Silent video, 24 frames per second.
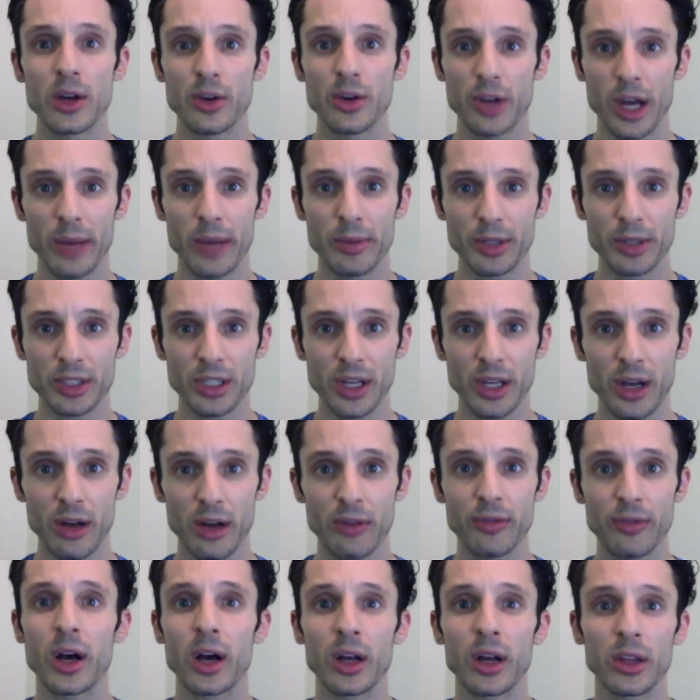grab
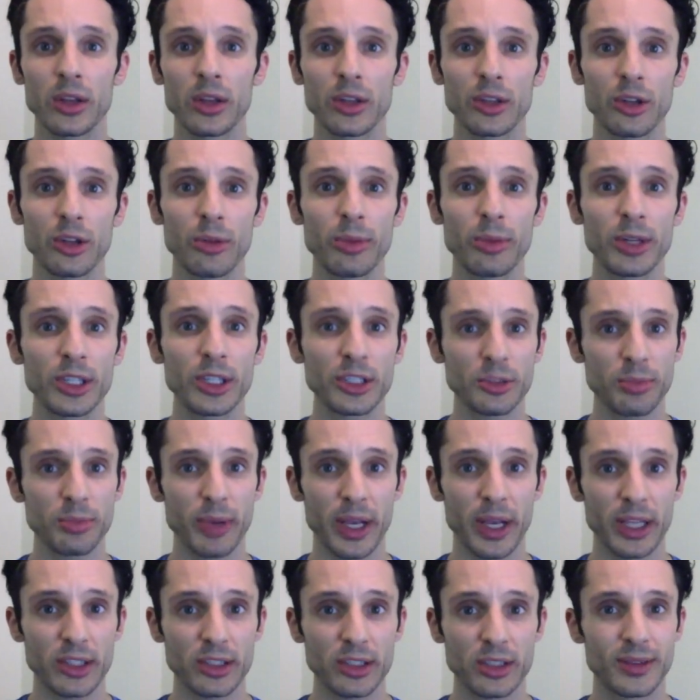yourself a little bit of
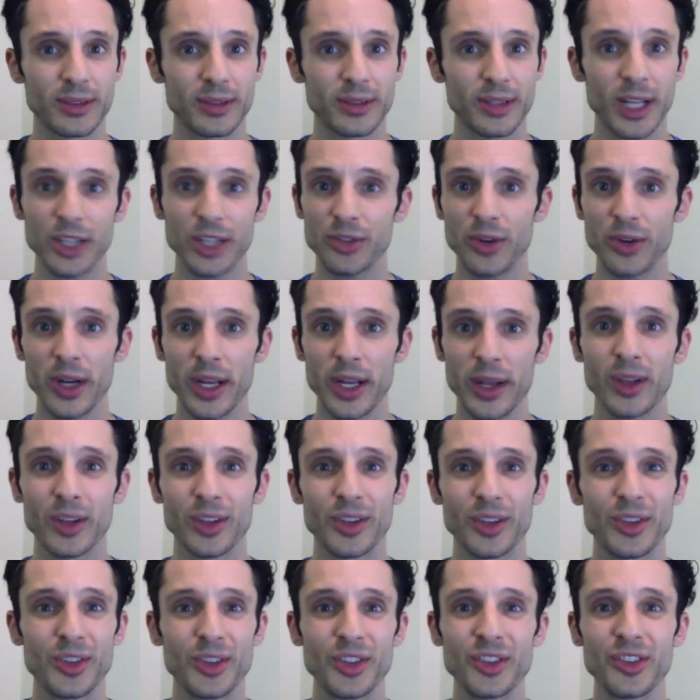space. That's right,
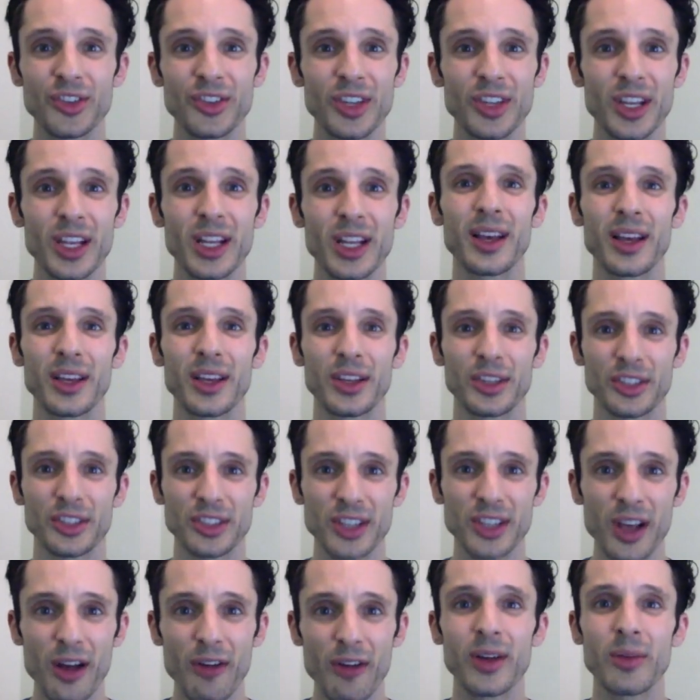you just need
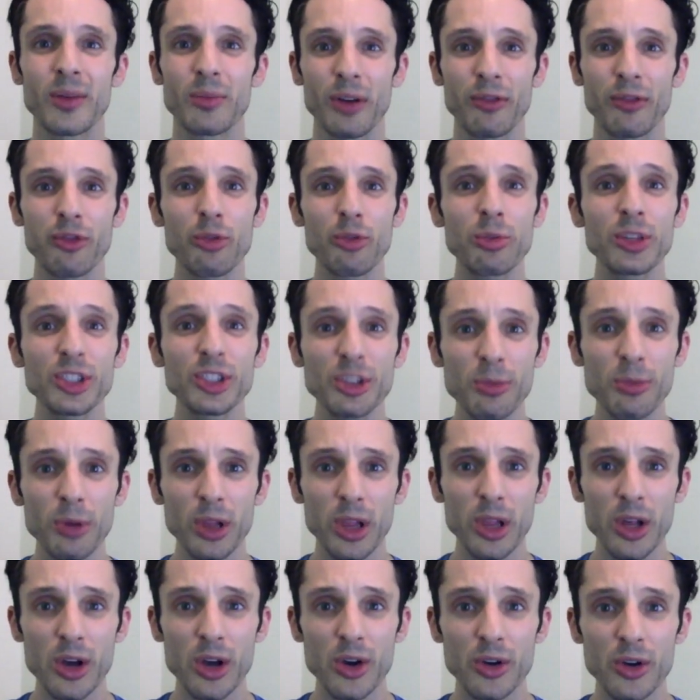yourself, preferably some
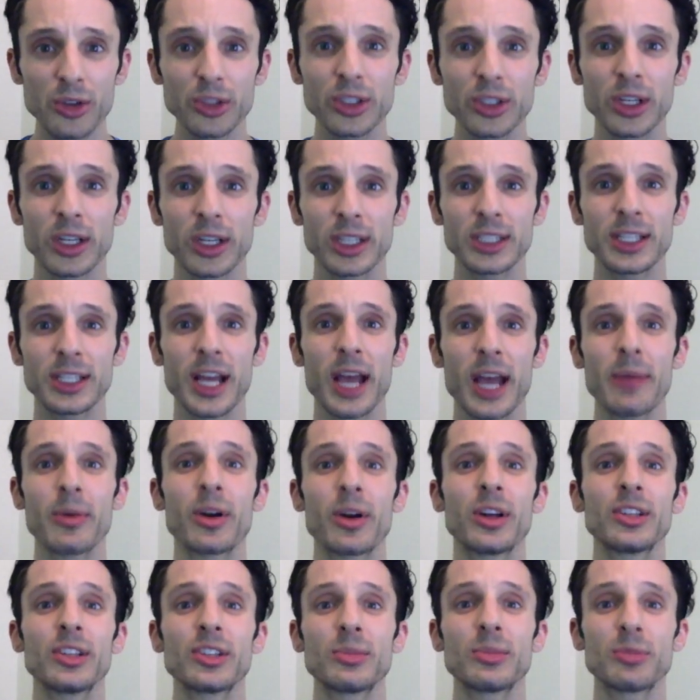clothes, a timer, and some